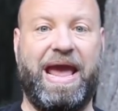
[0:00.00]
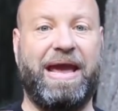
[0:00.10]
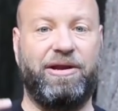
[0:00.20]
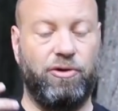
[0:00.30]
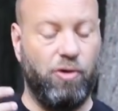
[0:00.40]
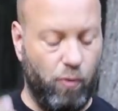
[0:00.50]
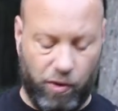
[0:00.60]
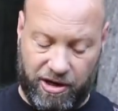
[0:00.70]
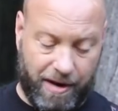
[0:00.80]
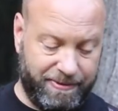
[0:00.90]
and you don't
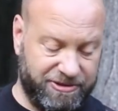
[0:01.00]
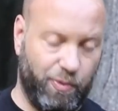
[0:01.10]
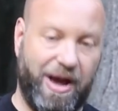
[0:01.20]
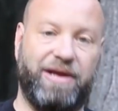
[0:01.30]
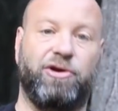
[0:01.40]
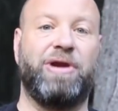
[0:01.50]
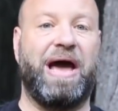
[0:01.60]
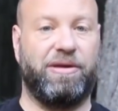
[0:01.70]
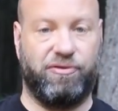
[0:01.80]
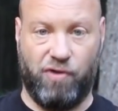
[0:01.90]
work up a sweat. You're
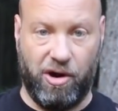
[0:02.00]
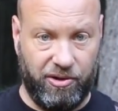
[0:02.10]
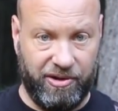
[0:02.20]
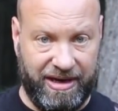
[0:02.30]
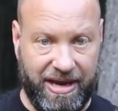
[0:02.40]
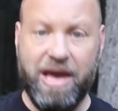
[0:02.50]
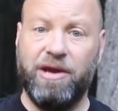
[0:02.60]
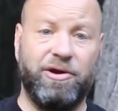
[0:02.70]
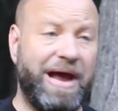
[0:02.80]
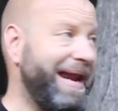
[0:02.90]
not struggling.
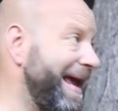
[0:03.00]
You're not